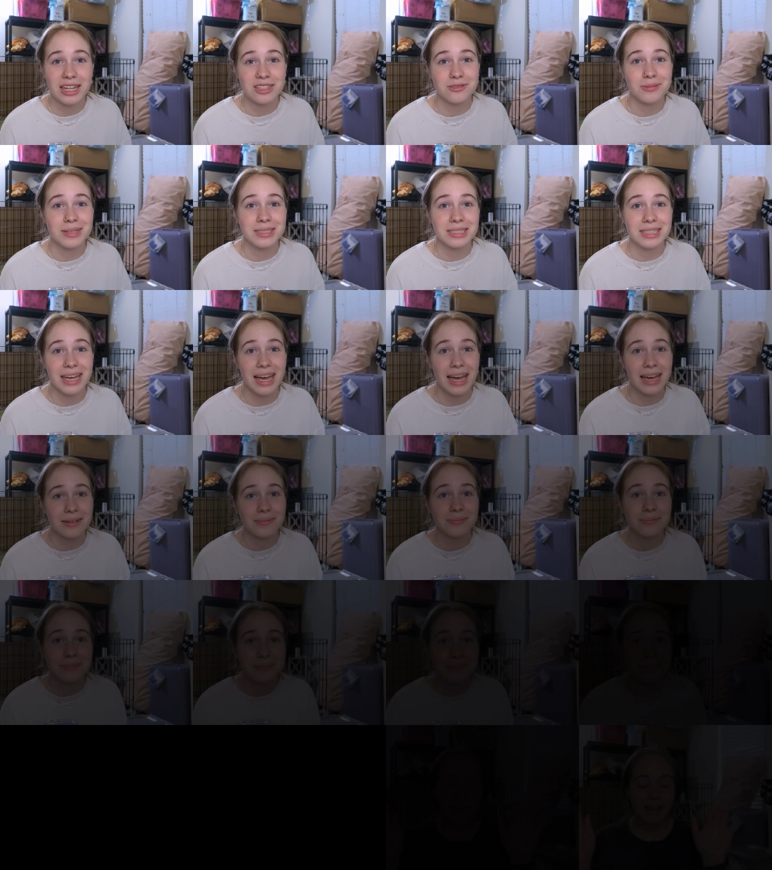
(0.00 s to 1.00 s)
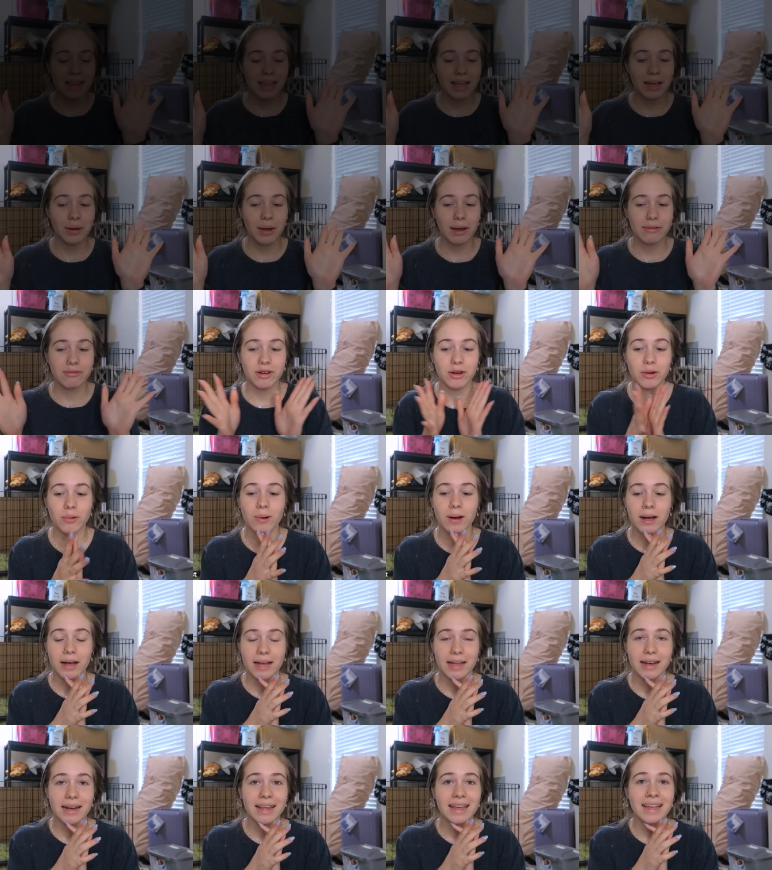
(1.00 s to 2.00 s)
SPCA. Hello,
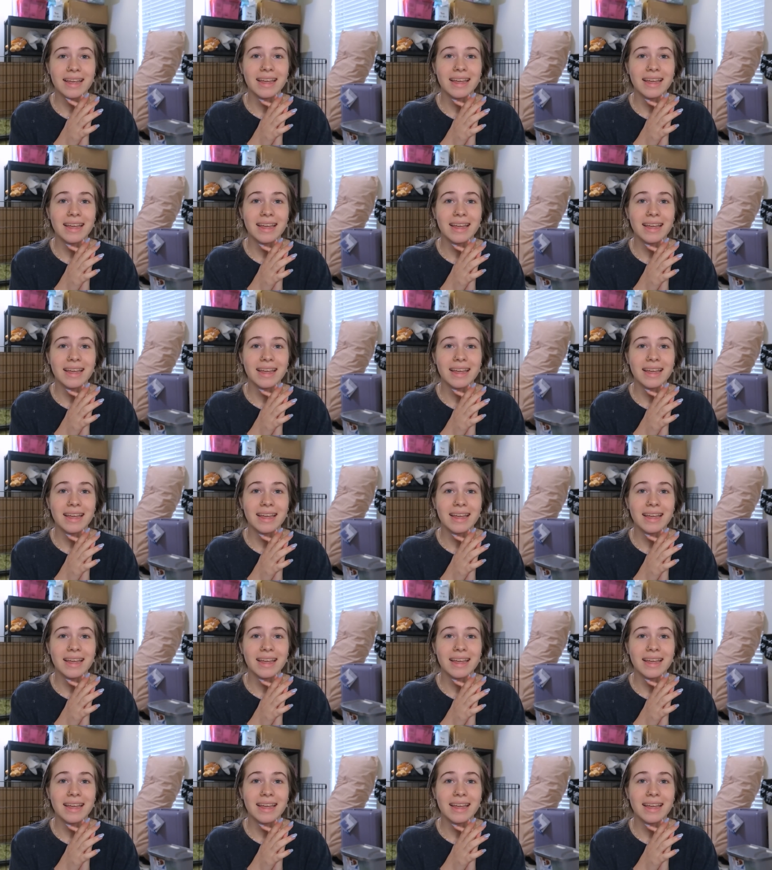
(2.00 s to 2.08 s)
everyone.